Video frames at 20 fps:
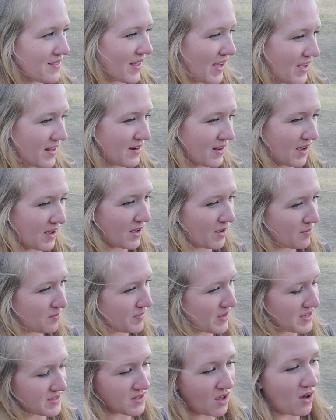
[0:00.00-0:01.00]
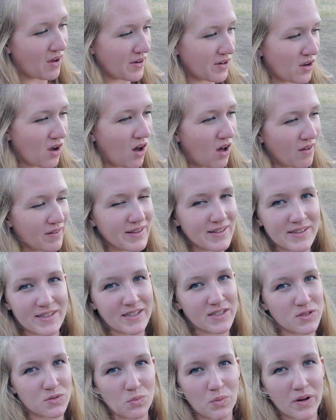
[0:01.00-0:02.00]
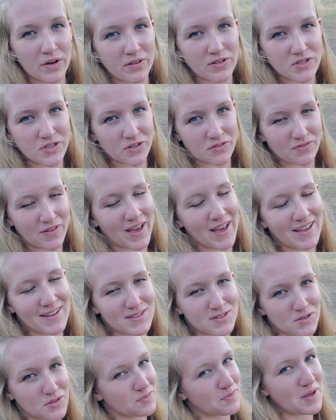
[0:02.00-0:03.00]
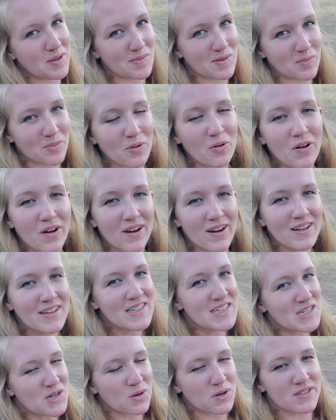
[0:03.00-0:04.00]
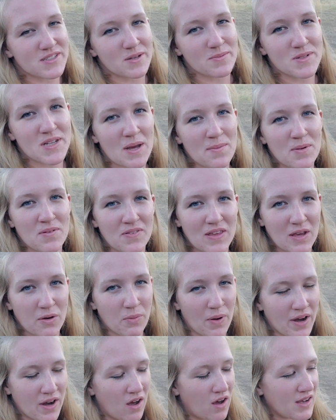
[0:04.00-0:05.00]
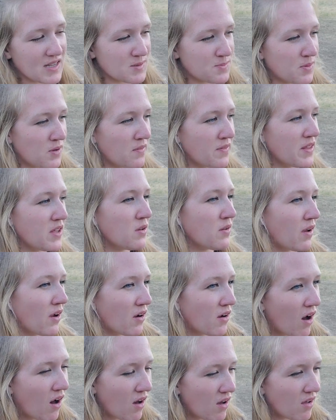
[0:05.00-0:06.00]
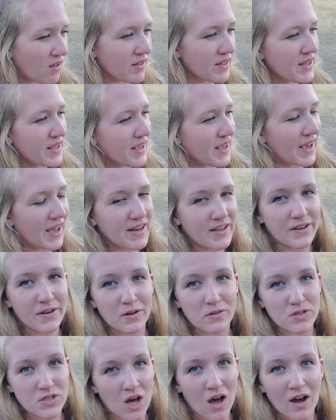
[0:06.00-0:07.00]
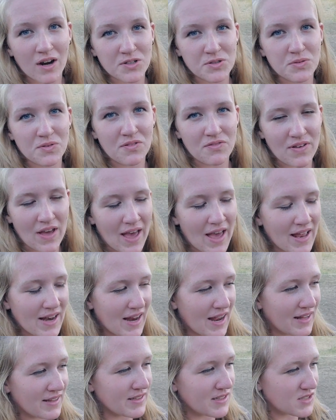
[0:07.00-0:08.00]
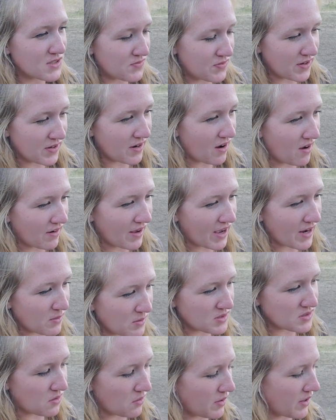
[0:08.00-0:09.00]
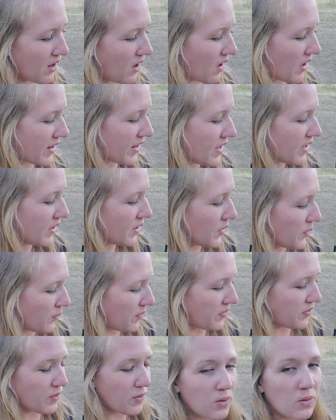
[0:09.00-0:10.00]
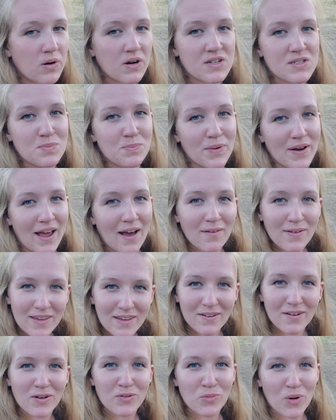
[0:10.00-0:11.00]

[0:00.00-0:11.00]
that is on call, at least 1 or 2 vets or maybe more, or some type of equine hospital that you can call and, you know, talk to a vet and at least figure out kind of what's going on with your horse. But out here in